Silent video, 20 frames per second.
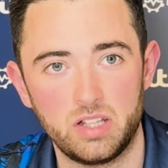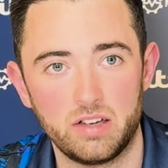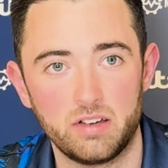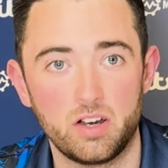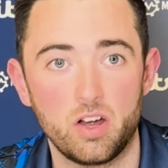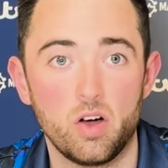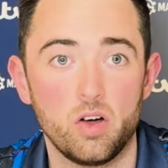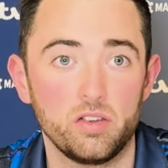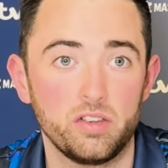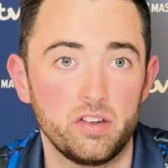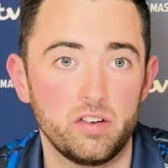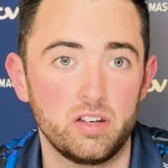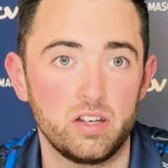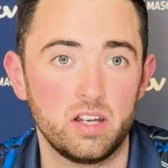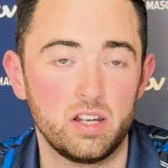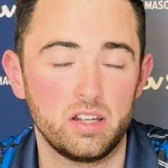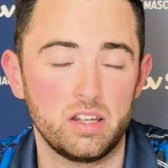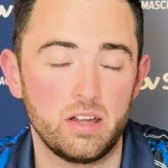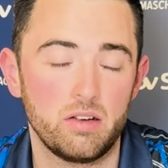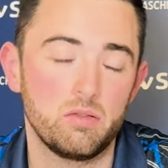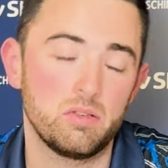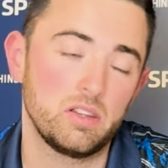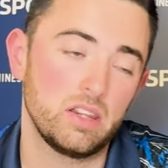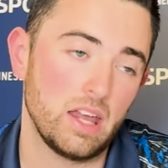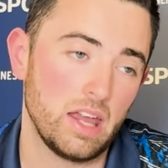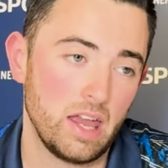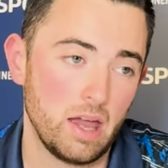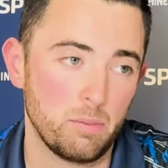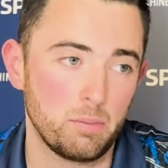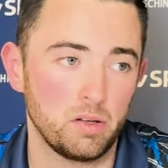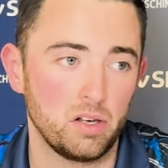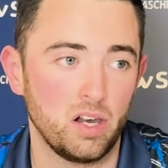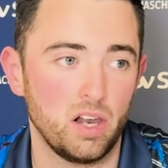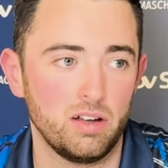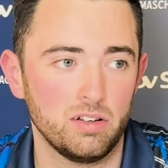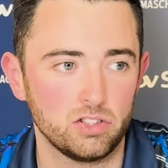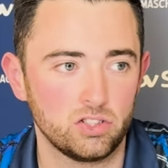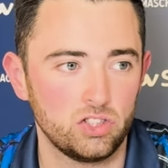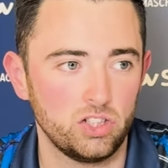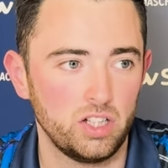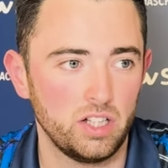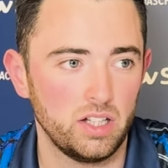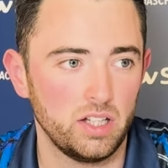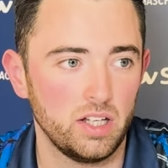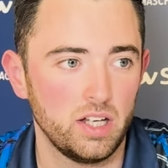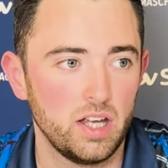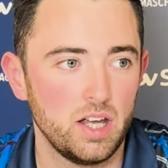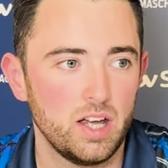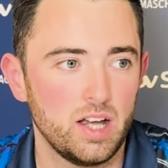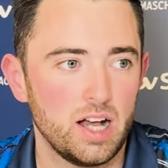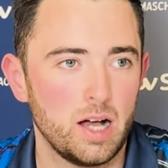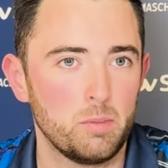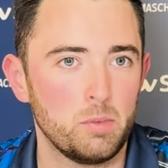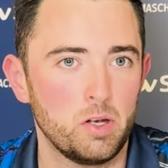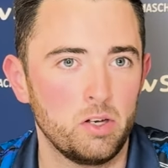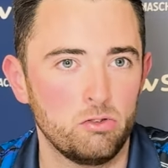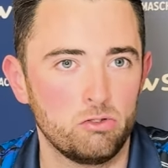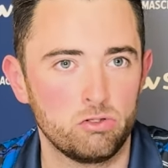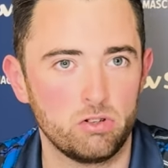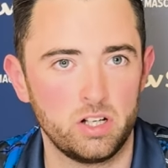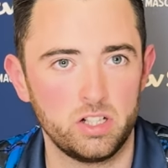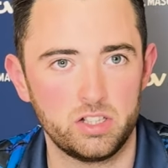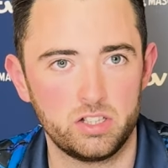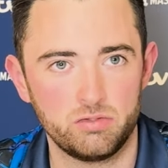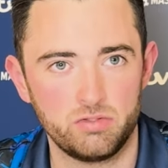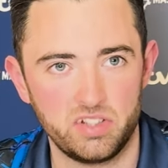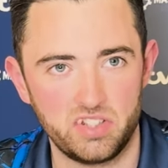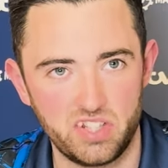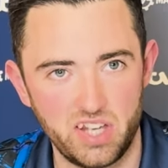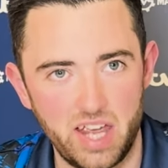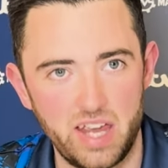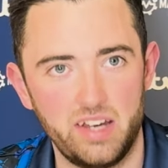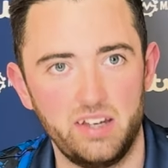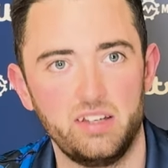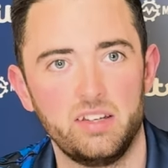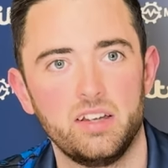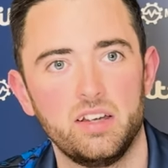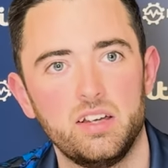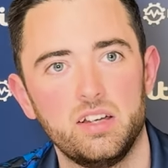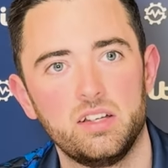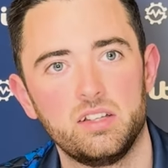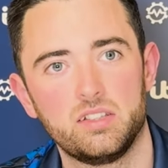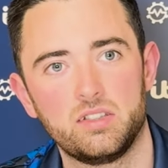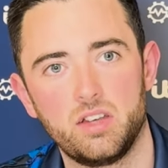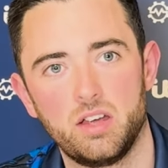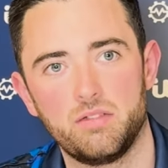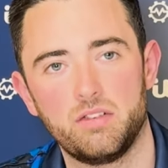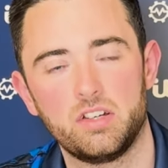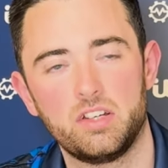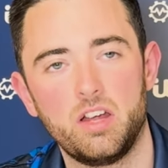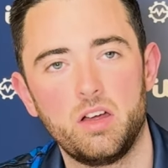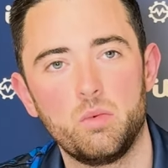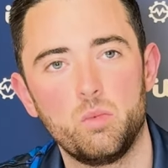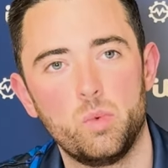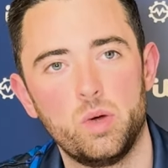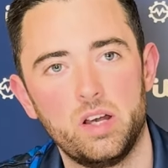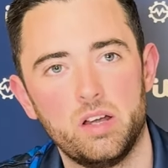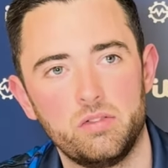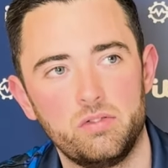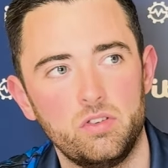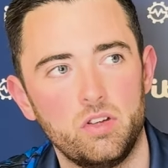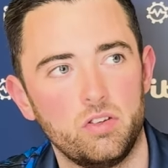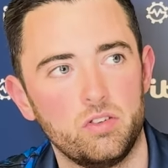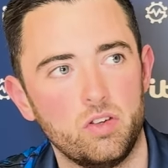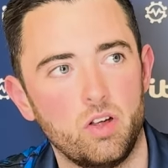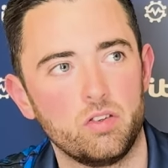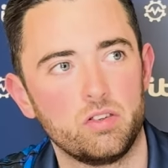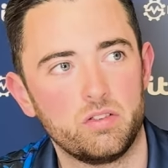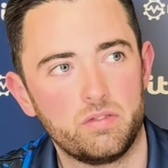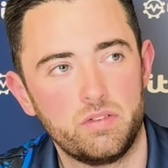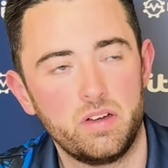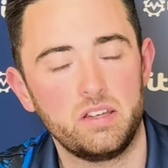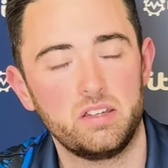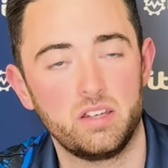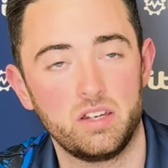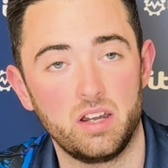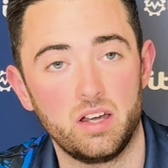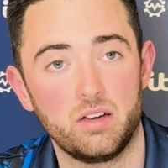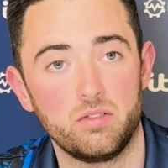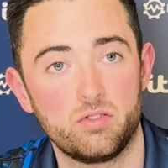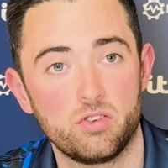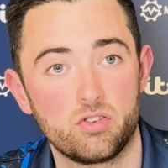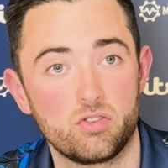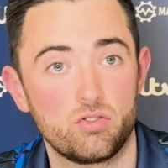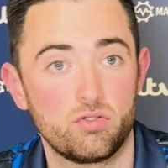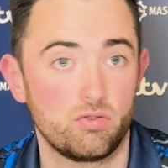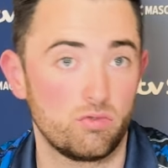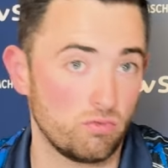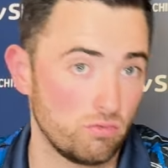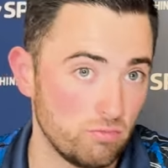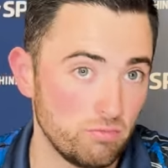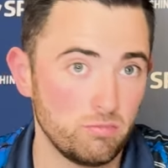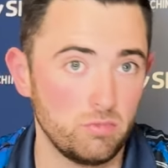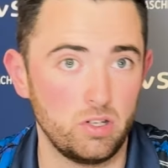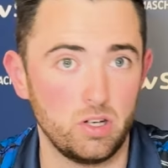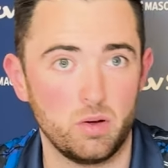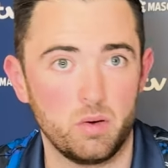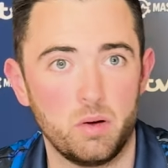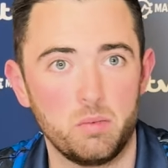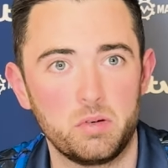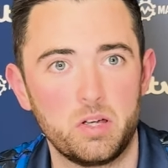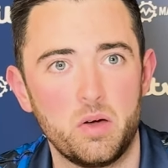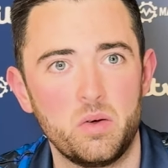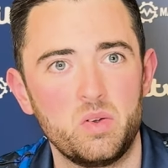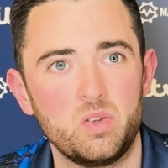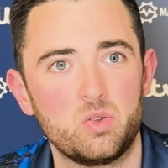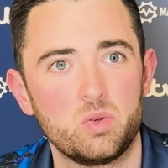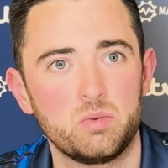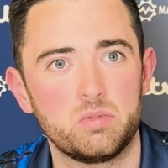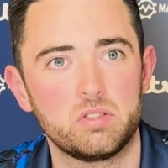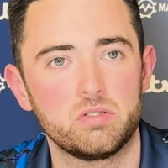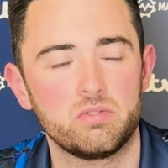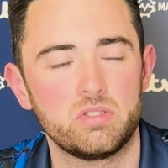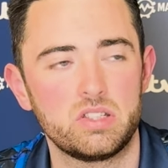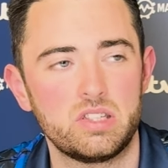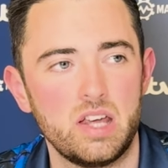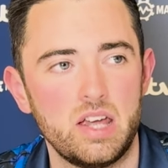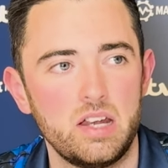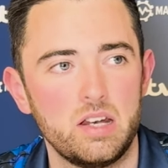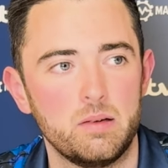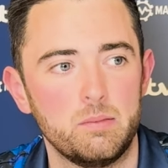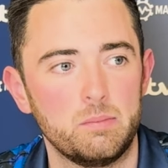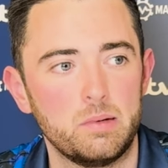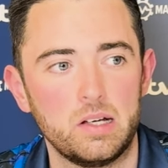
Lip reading: They've gone. They happened last year. I'm only trying to retain. So if I don't win, I've not defended it. I've just you know, I'm going to retain him.